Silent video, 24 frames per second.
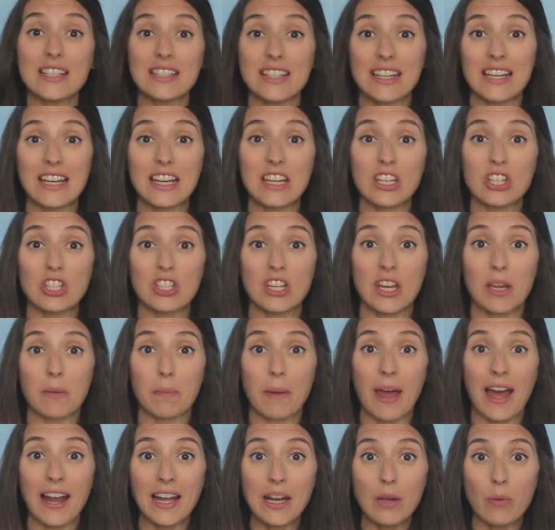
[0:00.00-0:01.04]
see his sheep
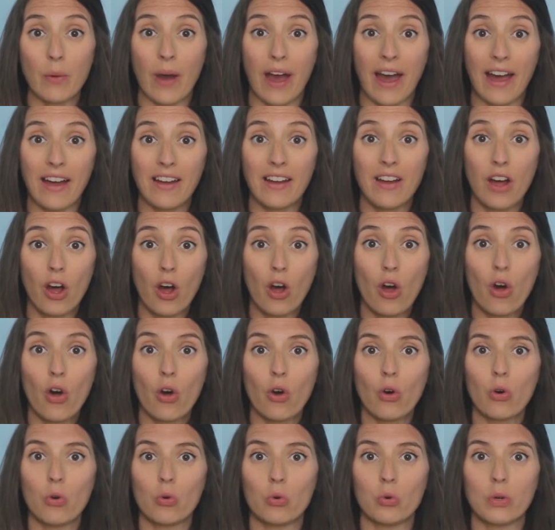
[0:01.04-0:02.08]
anywhere.
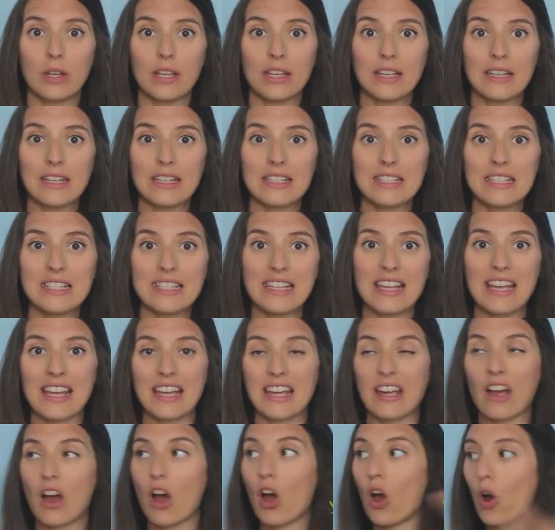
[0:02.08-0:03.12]
All he could
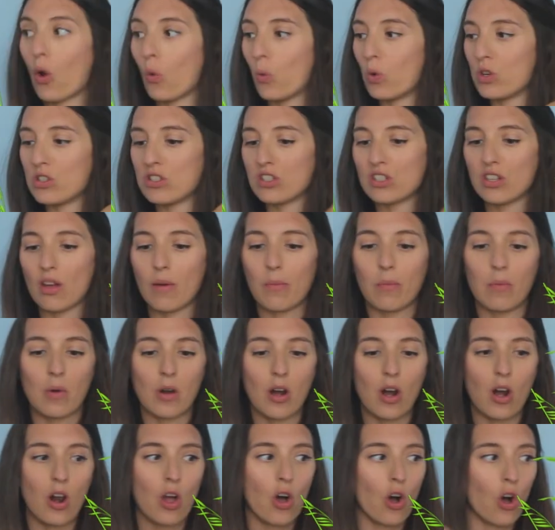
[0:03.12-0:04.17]
see was
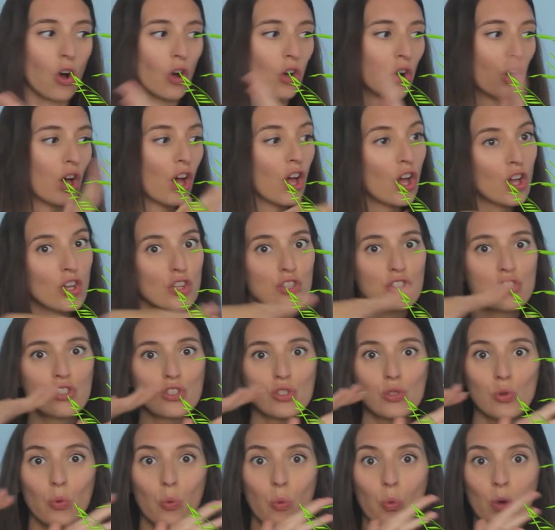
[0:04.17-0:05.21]
some long,
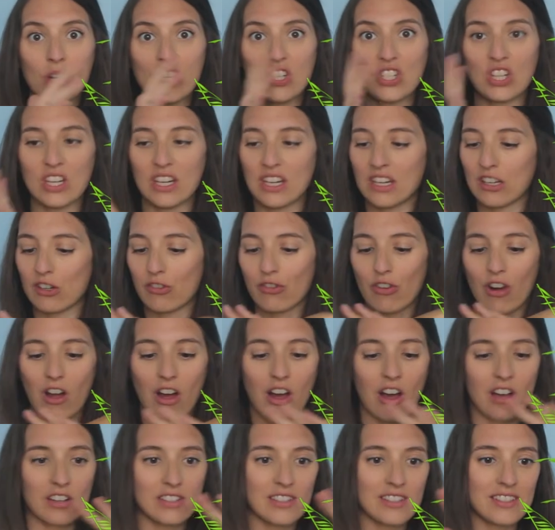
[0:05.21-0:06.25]
swishy
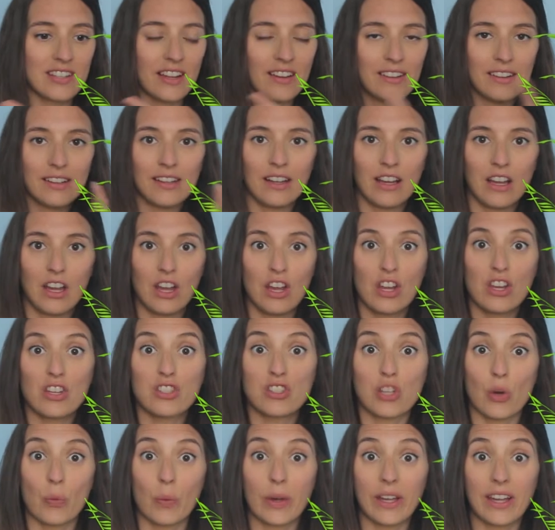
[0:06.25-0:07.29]
grass.
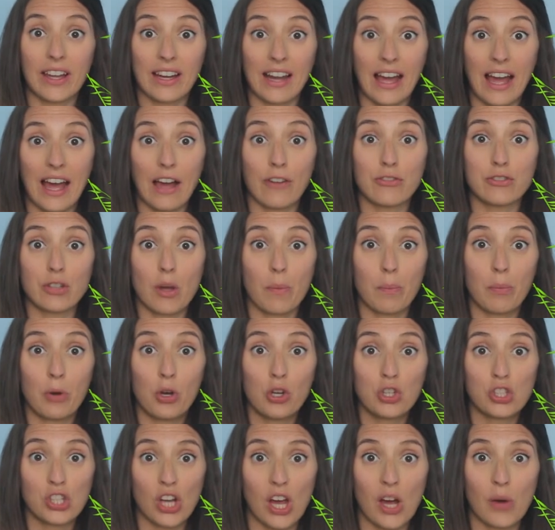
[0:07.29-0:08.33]
So we're going to have to
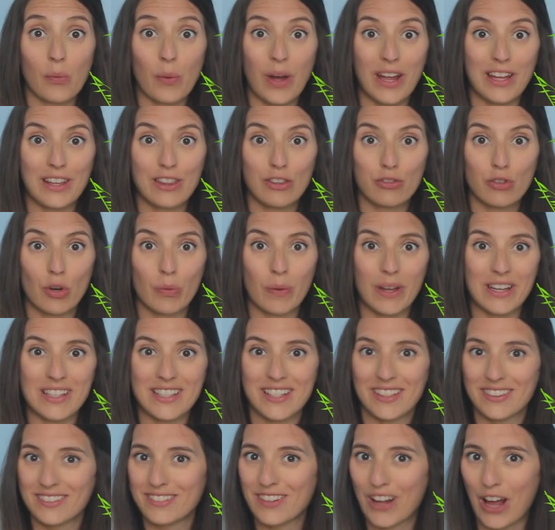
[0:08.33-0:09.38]
push our way through
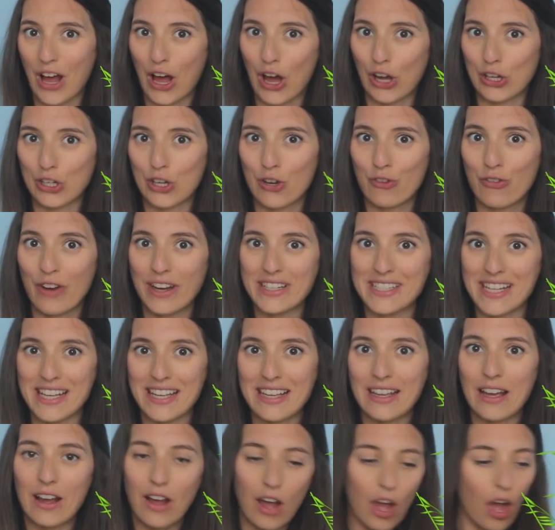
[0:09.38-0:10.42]
it. Are you
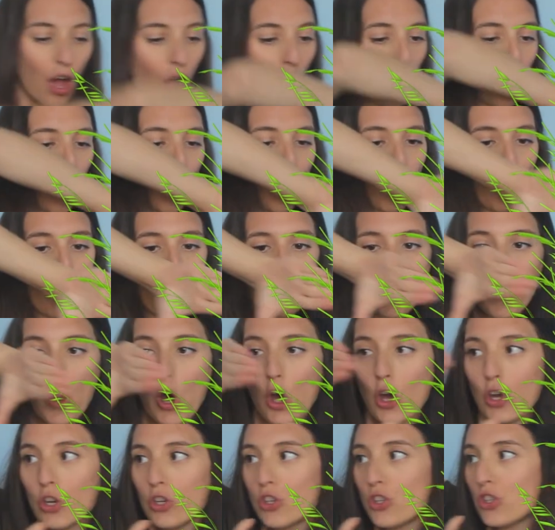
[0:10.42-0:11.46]
ready?
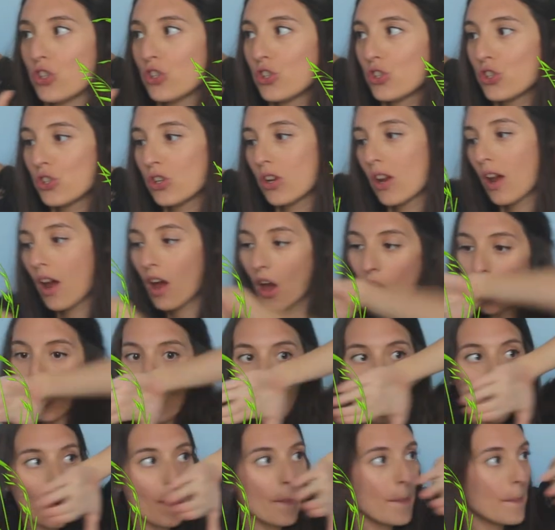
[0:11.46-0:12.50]
Push,
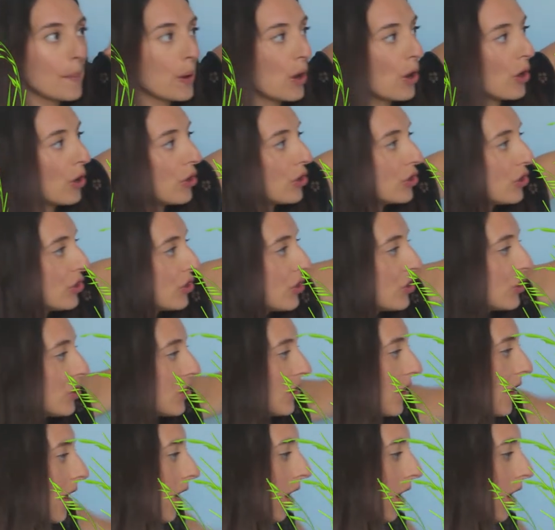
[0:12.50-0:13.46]
push,